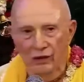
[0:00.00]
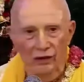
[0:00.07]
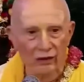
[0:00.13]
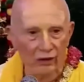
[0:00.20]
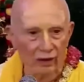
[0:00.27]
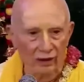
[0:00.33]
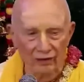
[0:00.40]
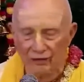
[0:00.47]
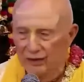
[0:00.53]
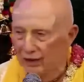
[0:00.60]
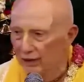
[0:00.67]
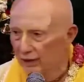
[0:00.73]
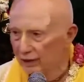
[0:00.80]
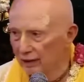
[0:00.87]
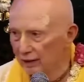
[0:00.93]
the thought of
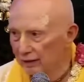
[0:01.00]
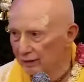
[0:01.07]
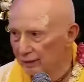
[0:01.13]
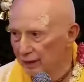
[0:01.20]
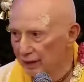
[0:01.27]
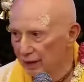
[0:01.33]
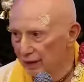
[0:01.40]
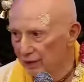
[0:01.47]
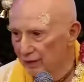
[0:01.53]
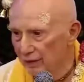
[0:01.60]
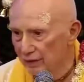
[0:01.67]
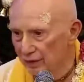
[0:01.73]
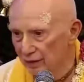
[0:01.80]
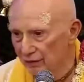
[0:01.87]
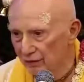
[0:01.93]
killing
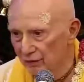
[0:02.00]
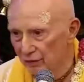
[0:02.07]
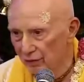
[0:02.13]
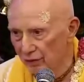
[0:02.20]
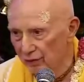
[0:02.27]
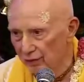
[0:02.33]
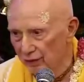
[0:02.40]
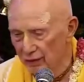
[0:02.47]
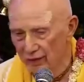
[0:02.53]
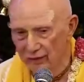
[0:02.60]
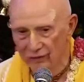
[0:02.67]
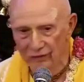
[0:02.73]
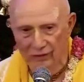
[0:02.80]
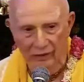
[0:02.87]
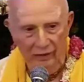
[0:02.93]
becomes a form
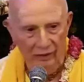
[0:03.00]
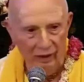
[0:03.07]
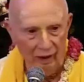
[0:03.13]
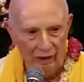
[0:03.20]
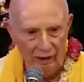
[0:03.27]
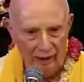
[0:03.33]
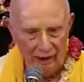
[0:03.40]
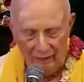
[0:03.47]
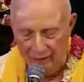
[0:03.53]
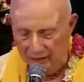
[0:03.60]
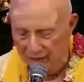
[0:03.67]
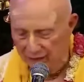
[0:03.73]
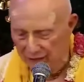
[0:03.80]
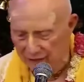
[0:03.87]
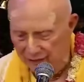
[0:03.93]
of
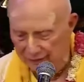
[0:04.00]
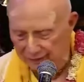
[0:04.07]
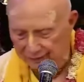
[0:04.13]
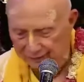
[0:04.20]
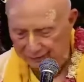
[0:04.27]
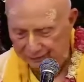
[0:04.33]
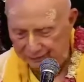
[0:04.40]
unhappiness.